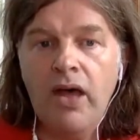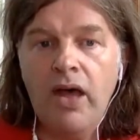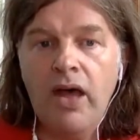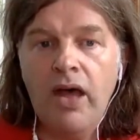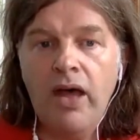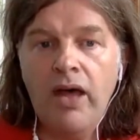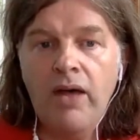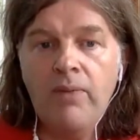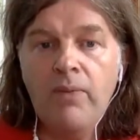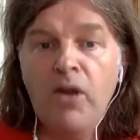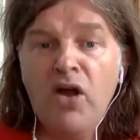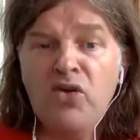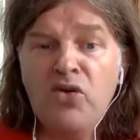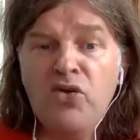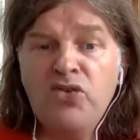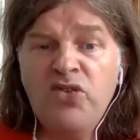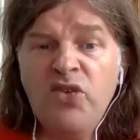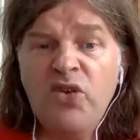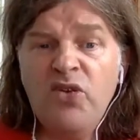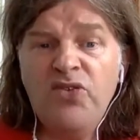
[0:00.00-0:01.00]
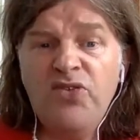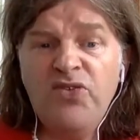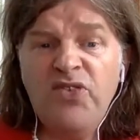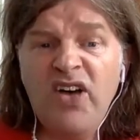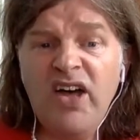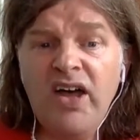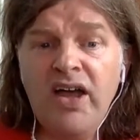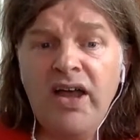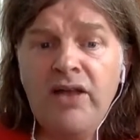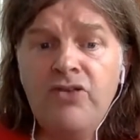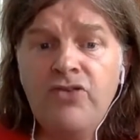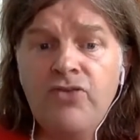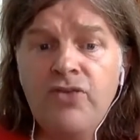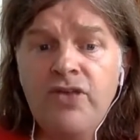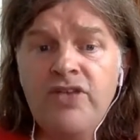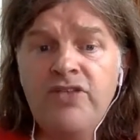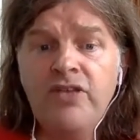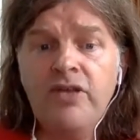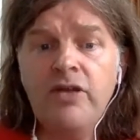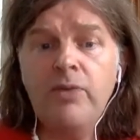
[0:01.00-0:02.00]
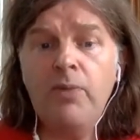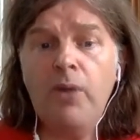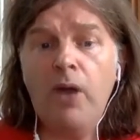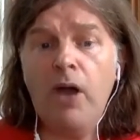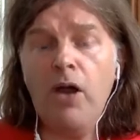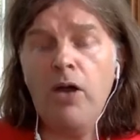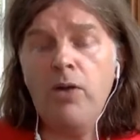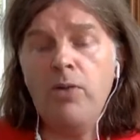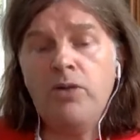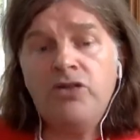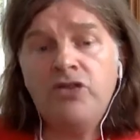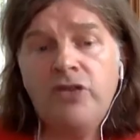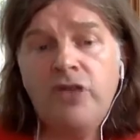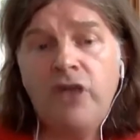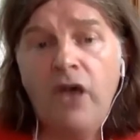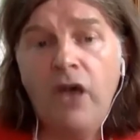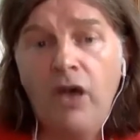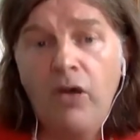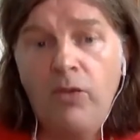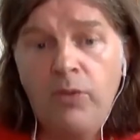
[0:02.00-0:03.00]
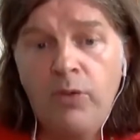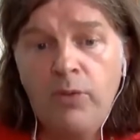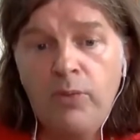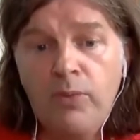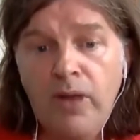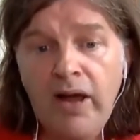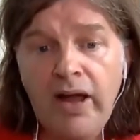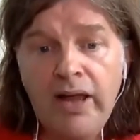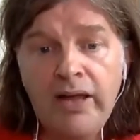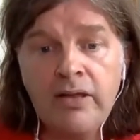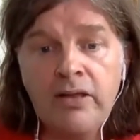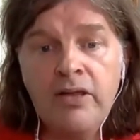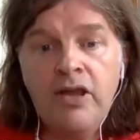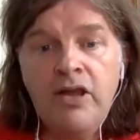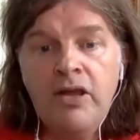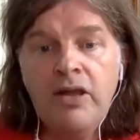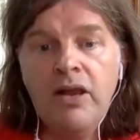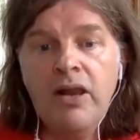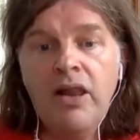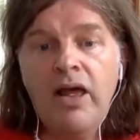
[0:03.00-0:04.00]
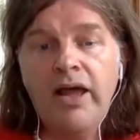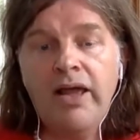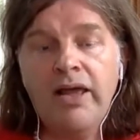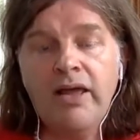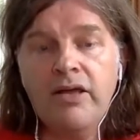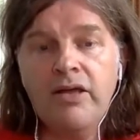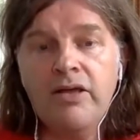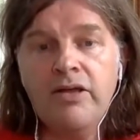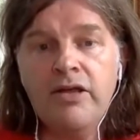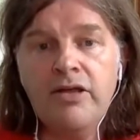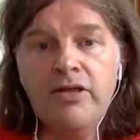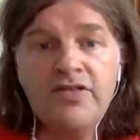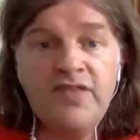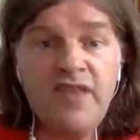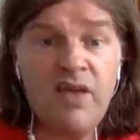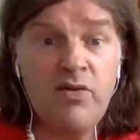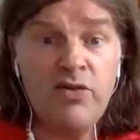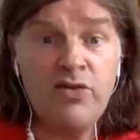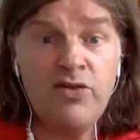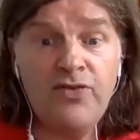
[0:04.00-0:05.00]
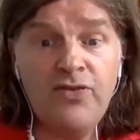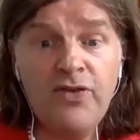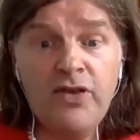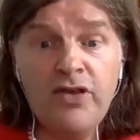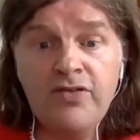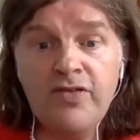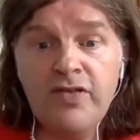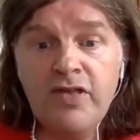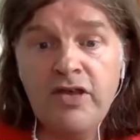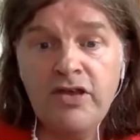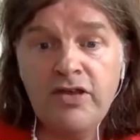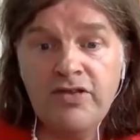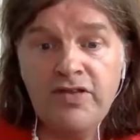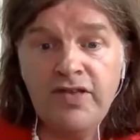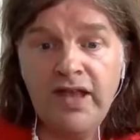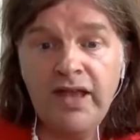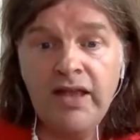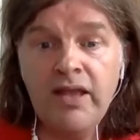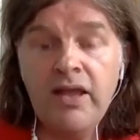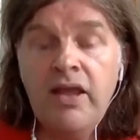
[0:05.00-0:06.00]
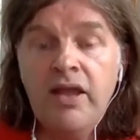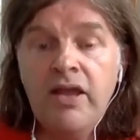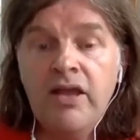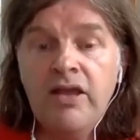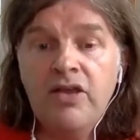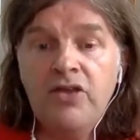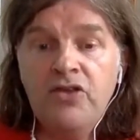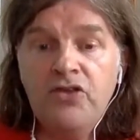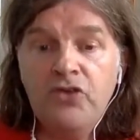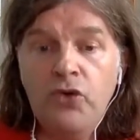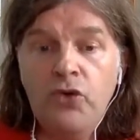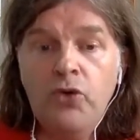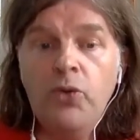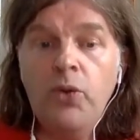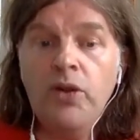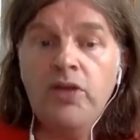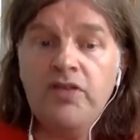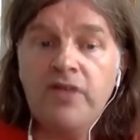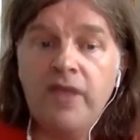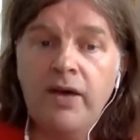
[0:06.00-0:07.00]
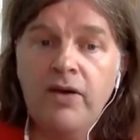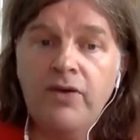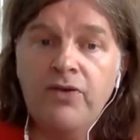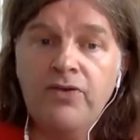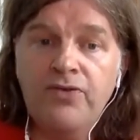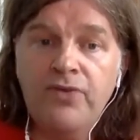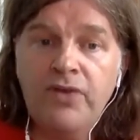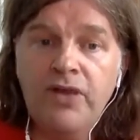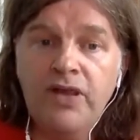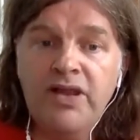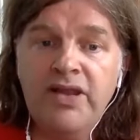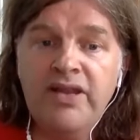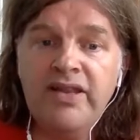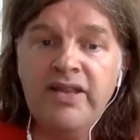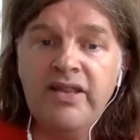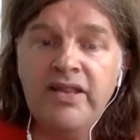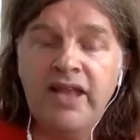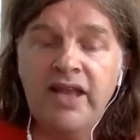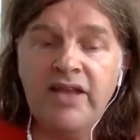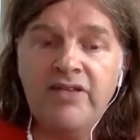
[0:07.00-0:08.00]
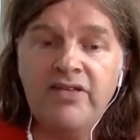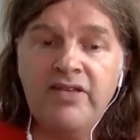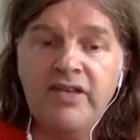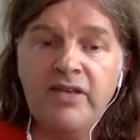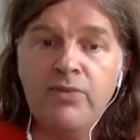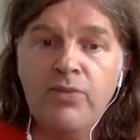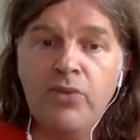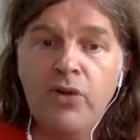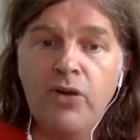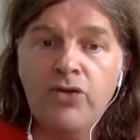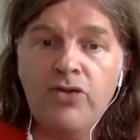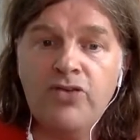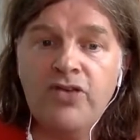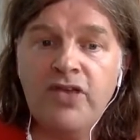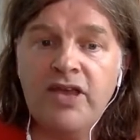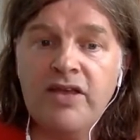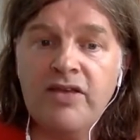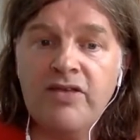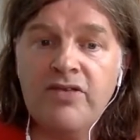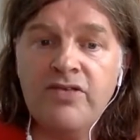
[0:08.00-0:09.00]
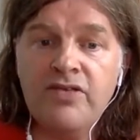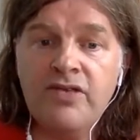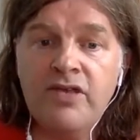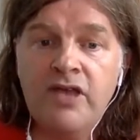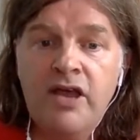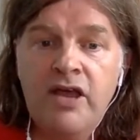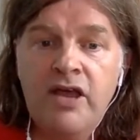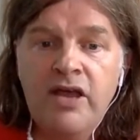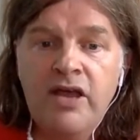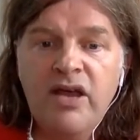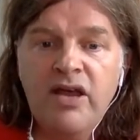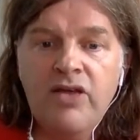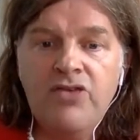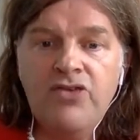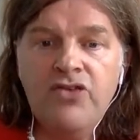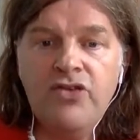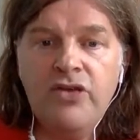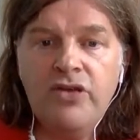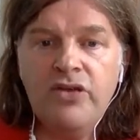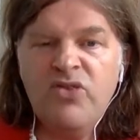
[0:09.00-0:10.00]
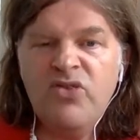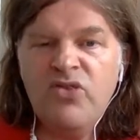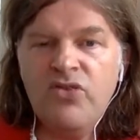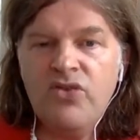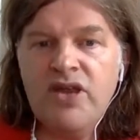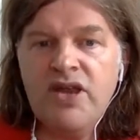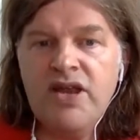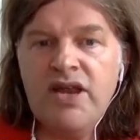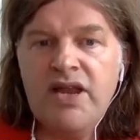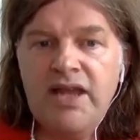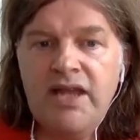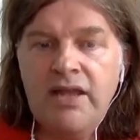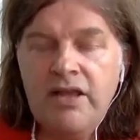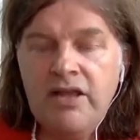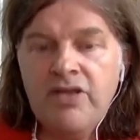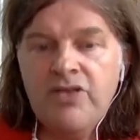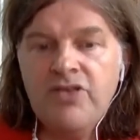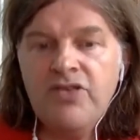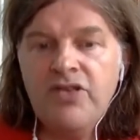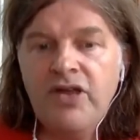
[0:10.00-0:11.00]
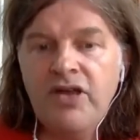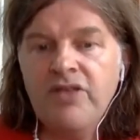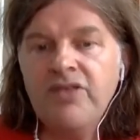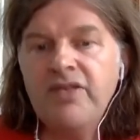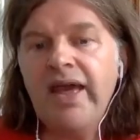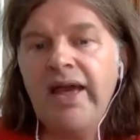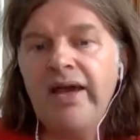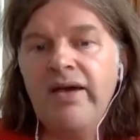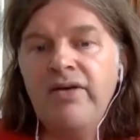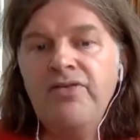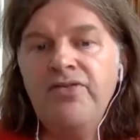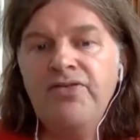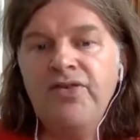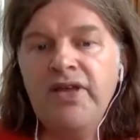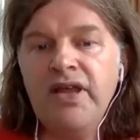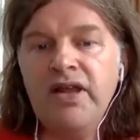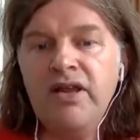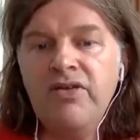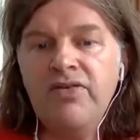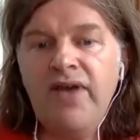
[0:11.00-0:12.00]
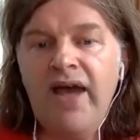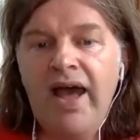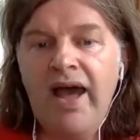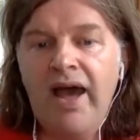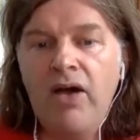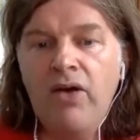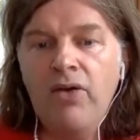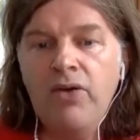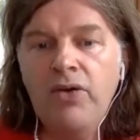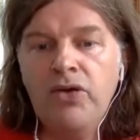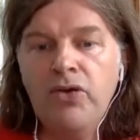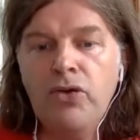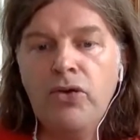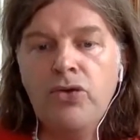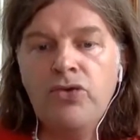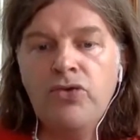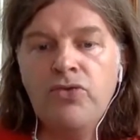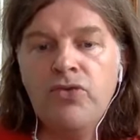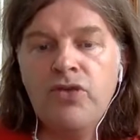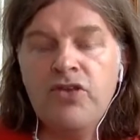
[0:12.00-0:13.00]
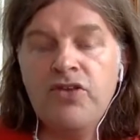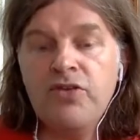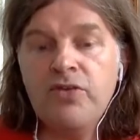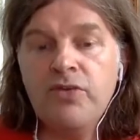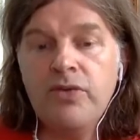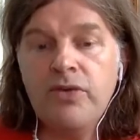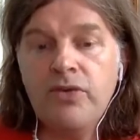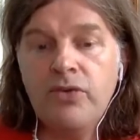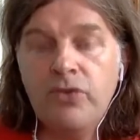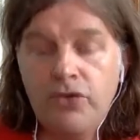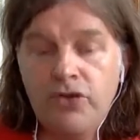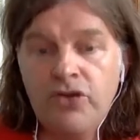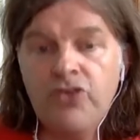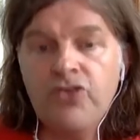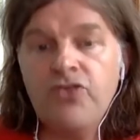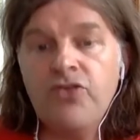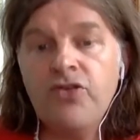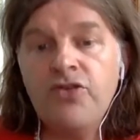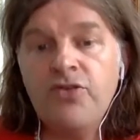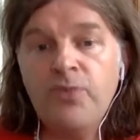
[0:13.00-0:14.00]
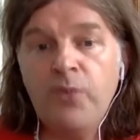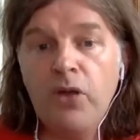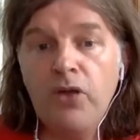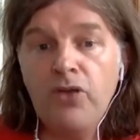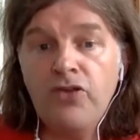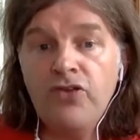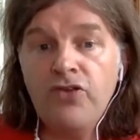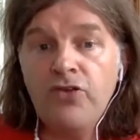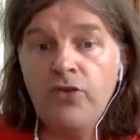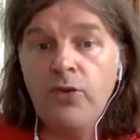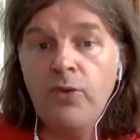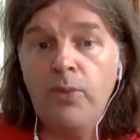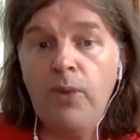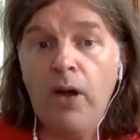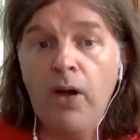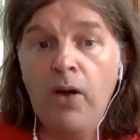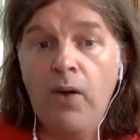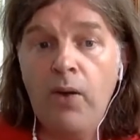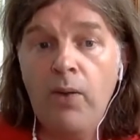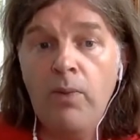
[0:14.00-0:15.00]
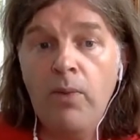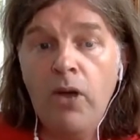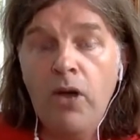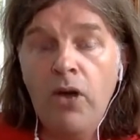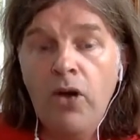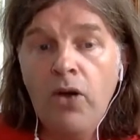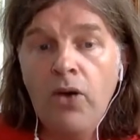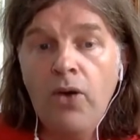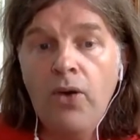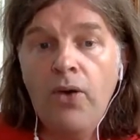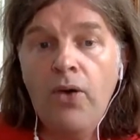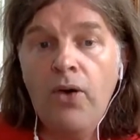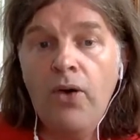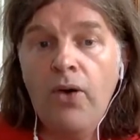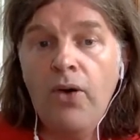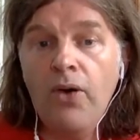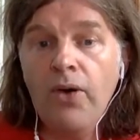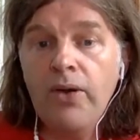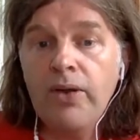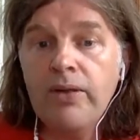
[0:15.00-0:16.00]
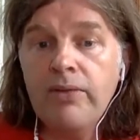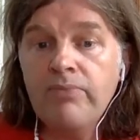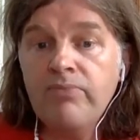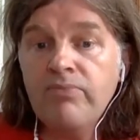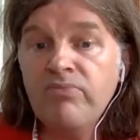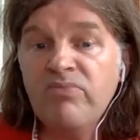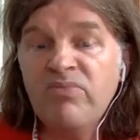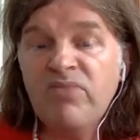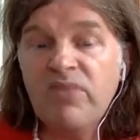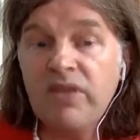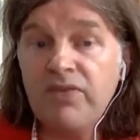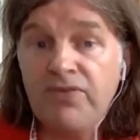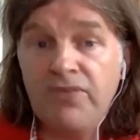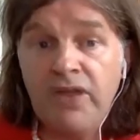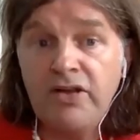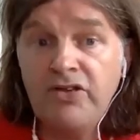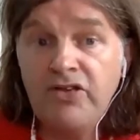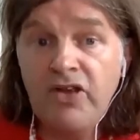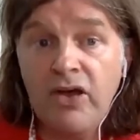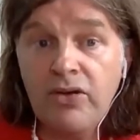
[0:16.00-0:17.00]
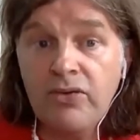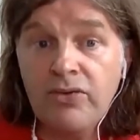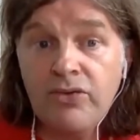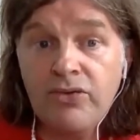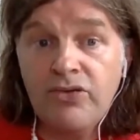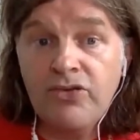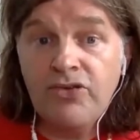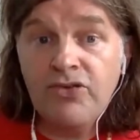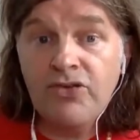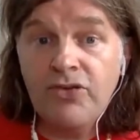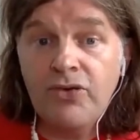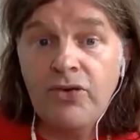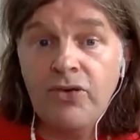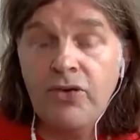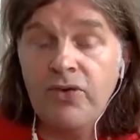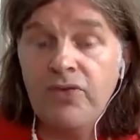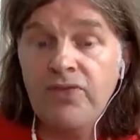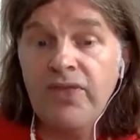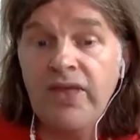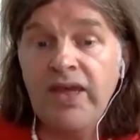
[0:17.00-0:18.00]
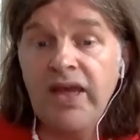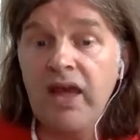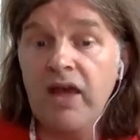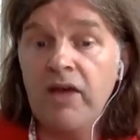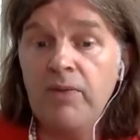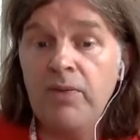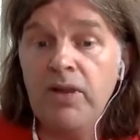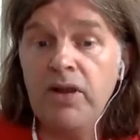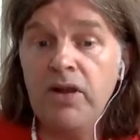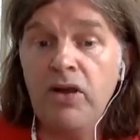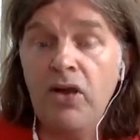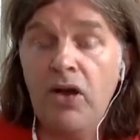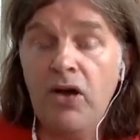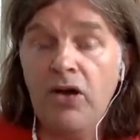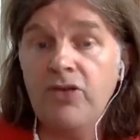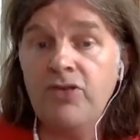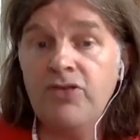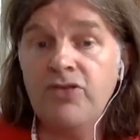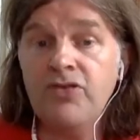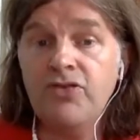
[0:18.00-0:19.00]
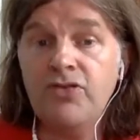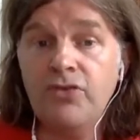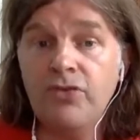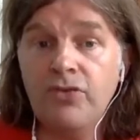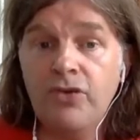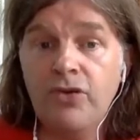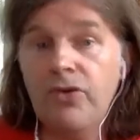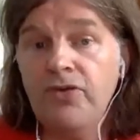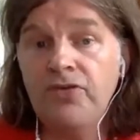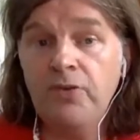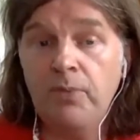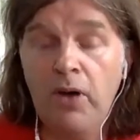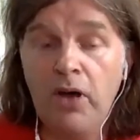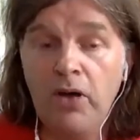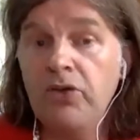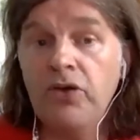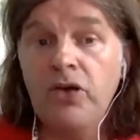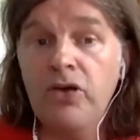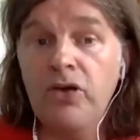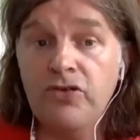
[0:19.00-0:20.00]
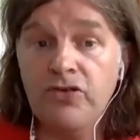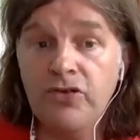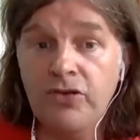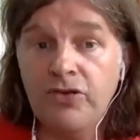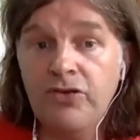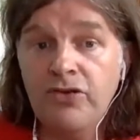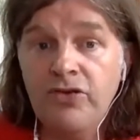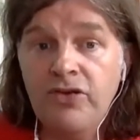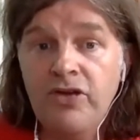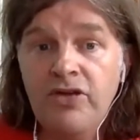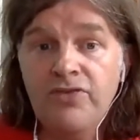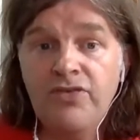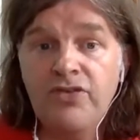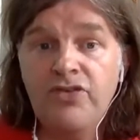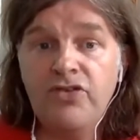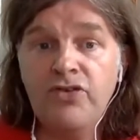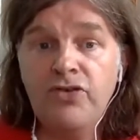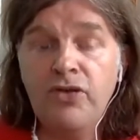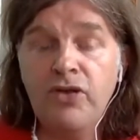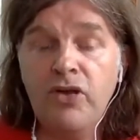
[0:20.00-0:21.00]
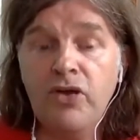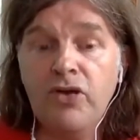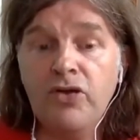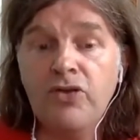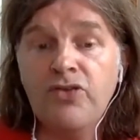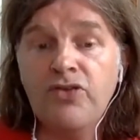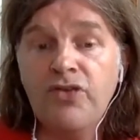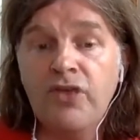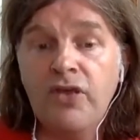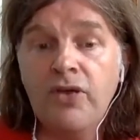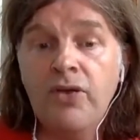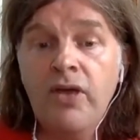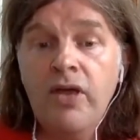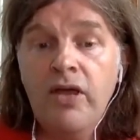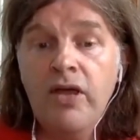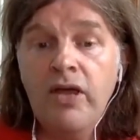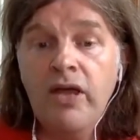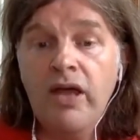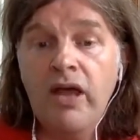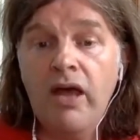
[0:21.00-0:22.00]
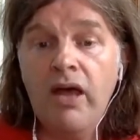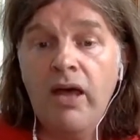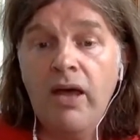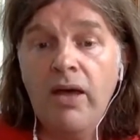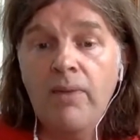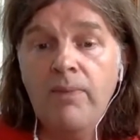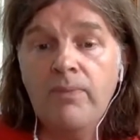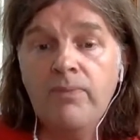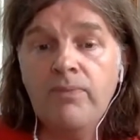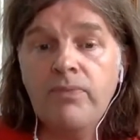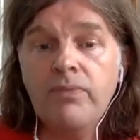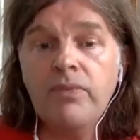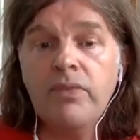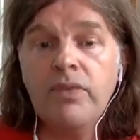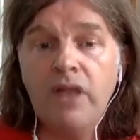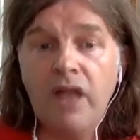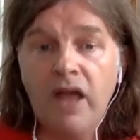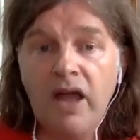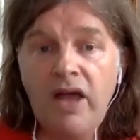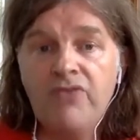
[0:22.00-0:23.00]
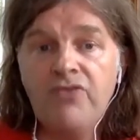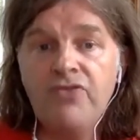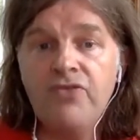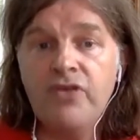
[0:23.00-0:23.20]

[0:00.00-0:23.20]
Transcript: I also find reading a poem at an open mic like Saren's First Thursday is always helpful in the editing process, as you can really start to get a feel of how an audience responds to a poem, or if they don't, or if they get a bit lost, or if the poem goes on for too long. So live